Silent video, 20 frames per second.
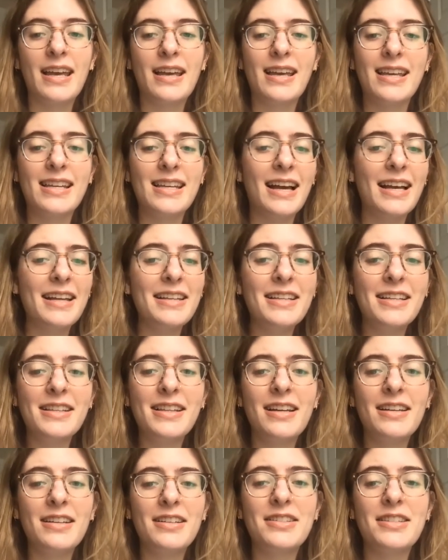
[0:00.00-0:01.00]
and I think
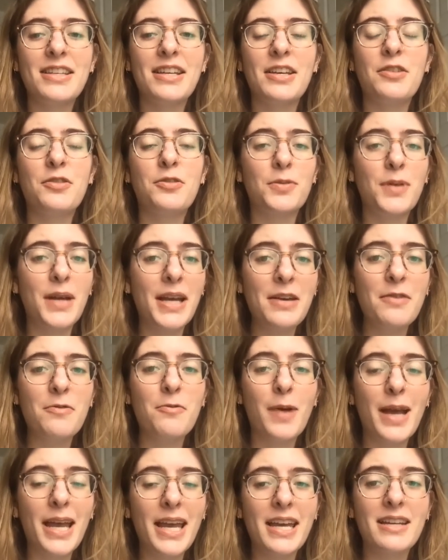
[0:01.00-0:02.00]
that is a great
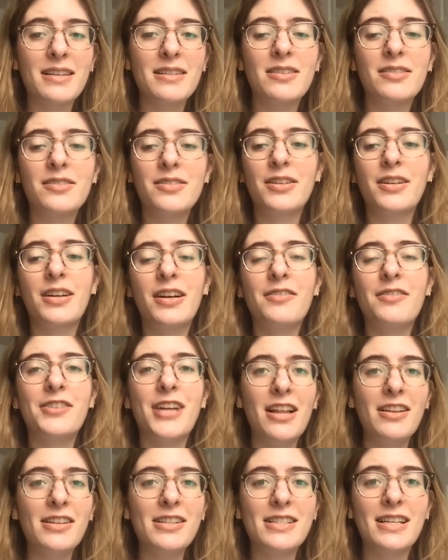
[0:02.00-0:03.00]
way to start our
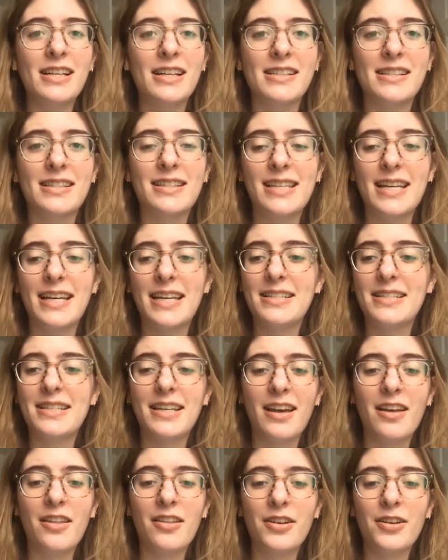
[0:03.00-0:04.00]
Valentine's Day
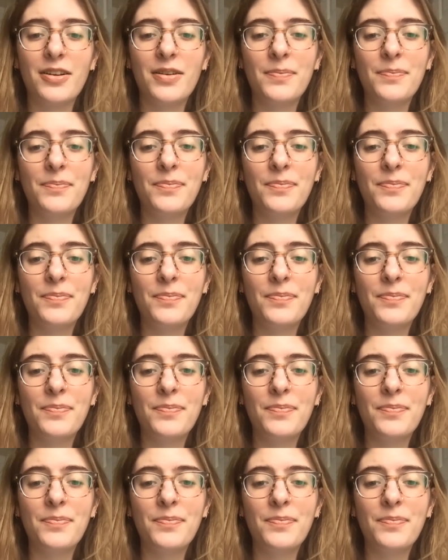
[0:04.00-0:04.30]
together.